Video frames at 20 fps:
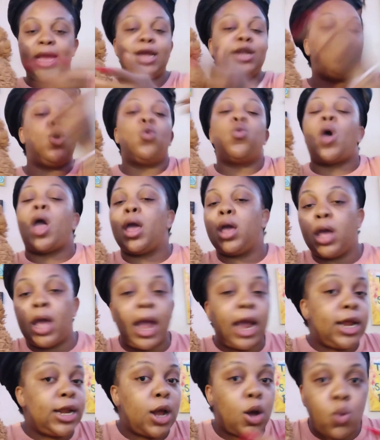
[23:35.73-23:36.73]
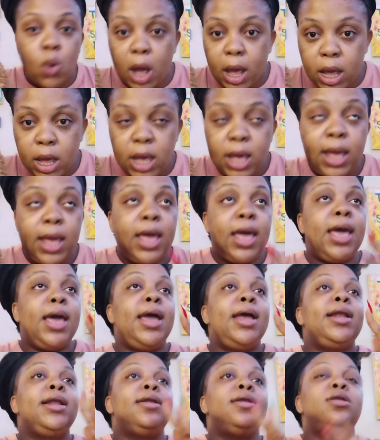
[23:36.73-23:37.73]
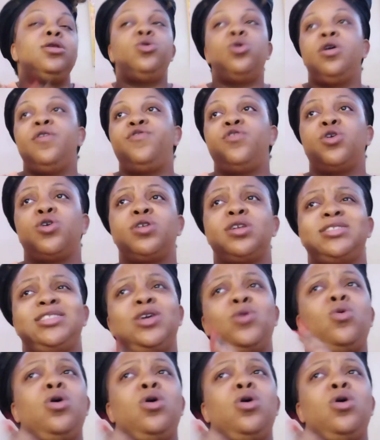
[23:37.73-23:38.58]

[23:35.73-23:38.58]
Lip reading: Ain't no way. Ain't no way. And if you're gonna say,